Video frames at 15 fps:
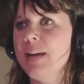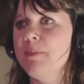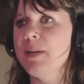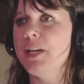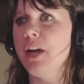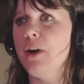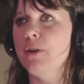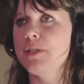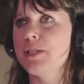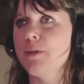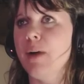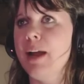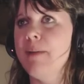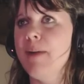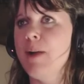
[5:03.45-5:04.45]
I'm a ghost.
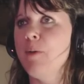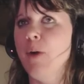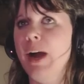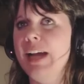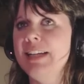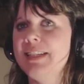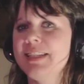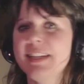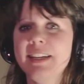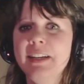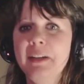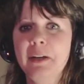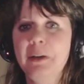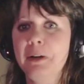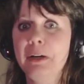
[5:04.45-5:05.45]
Why am I white?
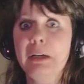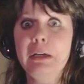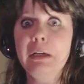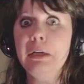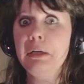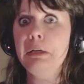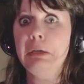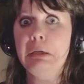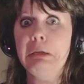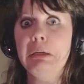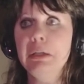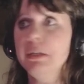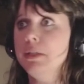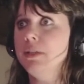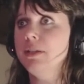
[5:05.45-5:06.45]
Do
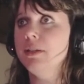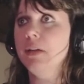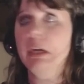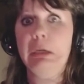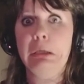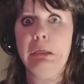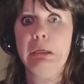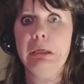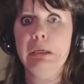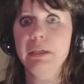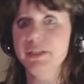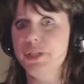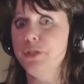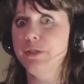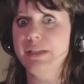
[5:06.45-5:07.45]

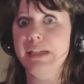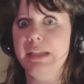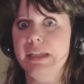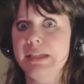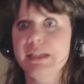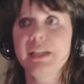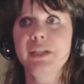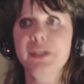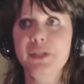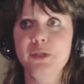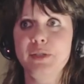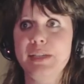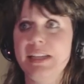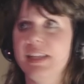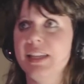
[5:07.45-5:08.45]
you see this? Do
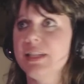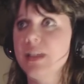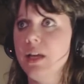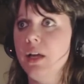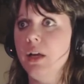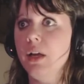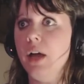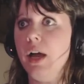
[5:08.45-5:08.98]
you see this?